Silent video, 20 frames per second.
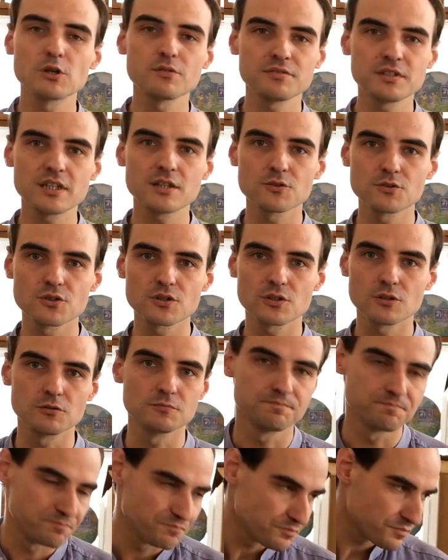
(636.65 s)
of years
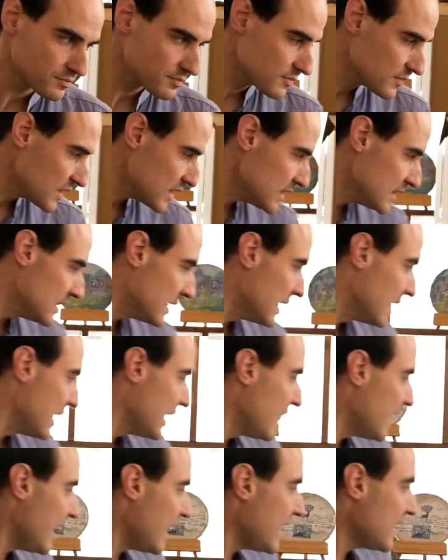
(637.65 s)
ago.
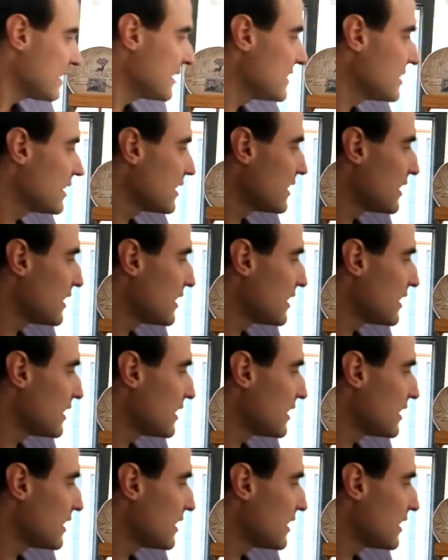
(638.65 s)
And